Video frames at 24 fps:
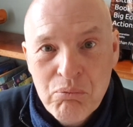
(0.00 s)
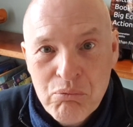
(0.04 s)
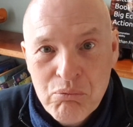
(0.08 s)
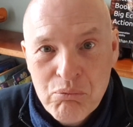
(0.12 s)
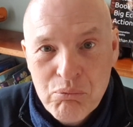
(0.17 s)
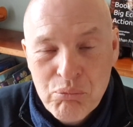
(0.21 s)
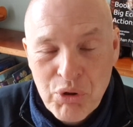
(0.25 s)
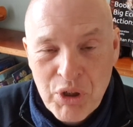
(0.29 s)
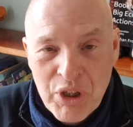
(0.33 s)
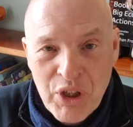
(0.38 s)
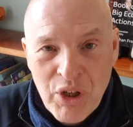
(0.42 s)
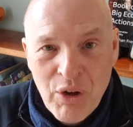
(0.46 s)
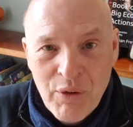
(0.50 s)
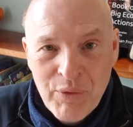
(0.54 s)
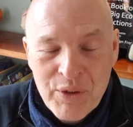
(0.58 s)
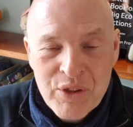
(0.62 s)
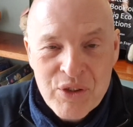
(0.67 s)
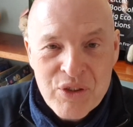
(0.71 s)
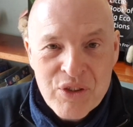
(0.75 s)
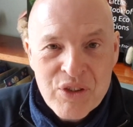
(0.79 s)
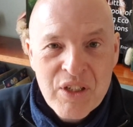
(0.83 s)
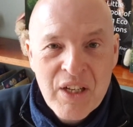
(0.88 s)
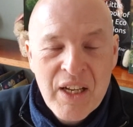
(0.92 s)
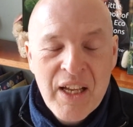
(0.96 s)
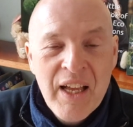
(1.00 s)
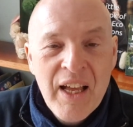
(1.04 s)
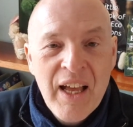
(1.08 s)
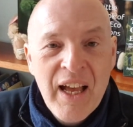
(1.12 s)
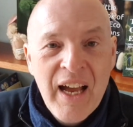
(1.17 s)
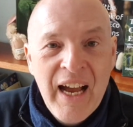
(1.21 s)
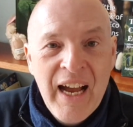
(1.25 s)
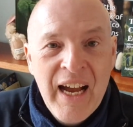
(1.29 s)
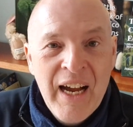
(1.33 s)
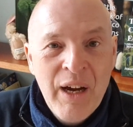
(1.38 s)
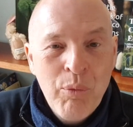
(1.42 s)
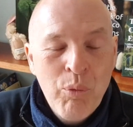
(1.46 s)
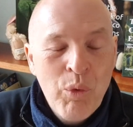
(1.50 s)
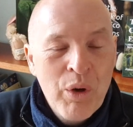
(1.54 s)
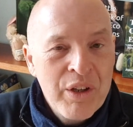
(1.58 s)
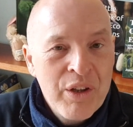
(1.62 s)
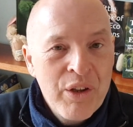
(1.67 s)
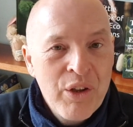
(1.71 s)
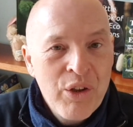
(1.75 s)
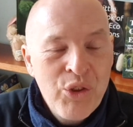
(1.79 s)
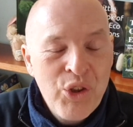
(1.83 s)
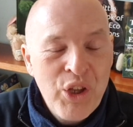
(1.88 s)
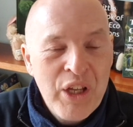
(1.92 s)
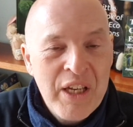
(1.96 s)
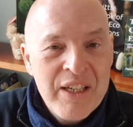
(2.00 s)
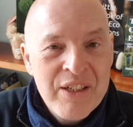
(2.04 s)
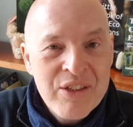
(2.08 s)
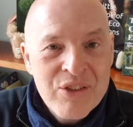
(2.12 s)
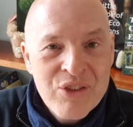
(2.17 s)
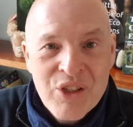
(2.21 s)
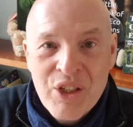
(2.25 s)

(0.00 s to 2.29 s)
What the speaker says: Pretty obvious. And one of the things